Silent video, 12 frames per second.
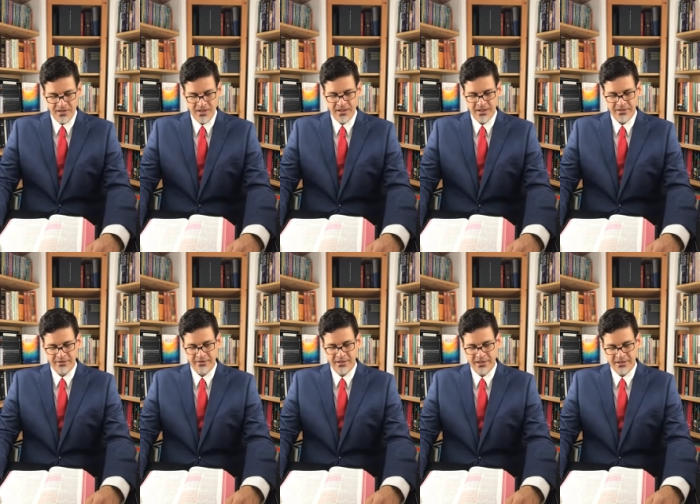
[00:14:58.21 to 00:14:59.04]
And,
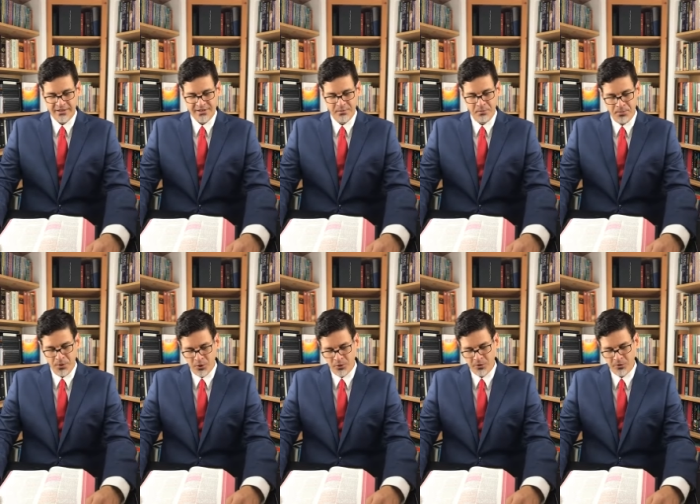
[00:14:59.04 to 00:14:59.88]
and it's
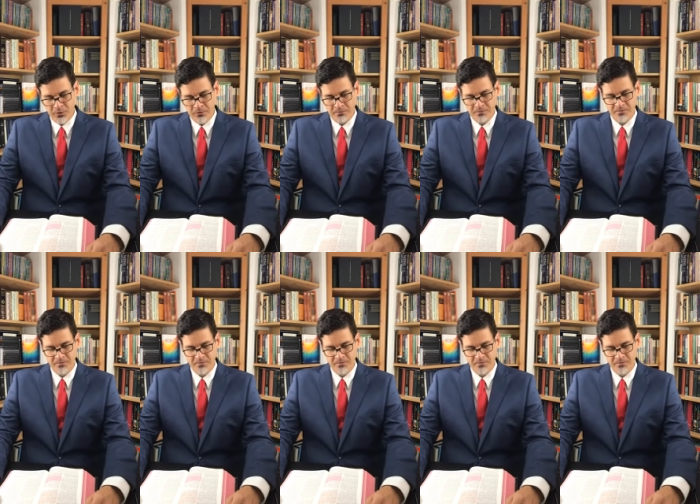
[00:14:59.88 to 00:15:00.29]
important